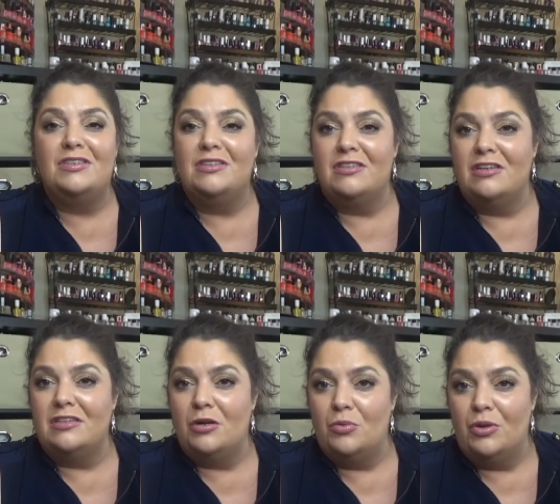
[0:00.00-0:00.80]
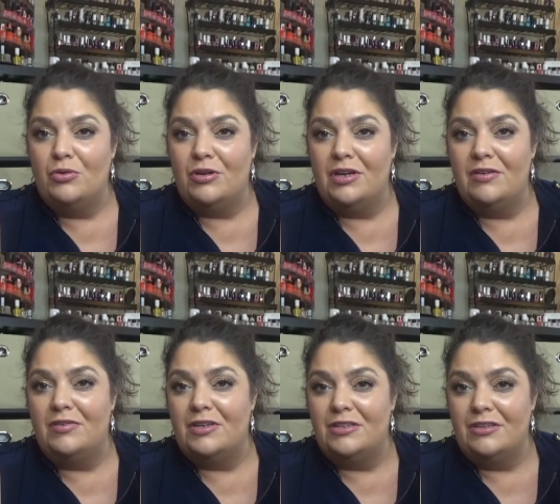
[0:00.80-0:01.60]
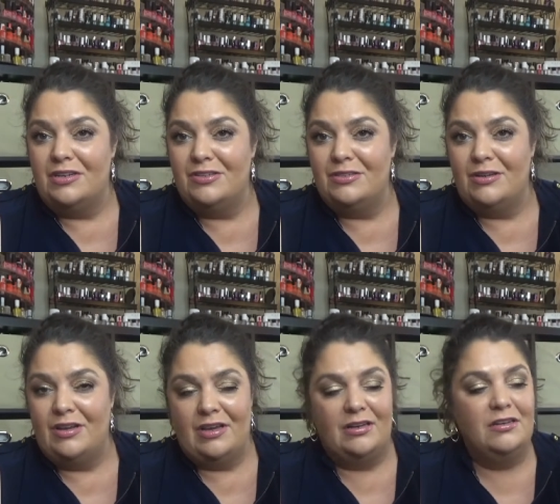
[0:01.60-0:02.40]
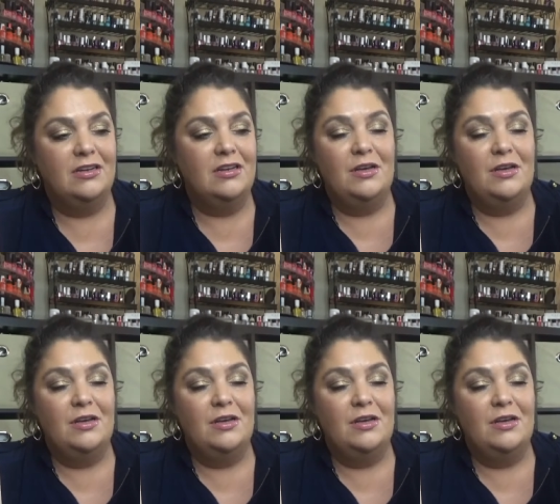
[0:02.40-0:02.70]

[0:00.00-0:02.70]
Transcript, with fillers: in the title we're gonna have another easter egg,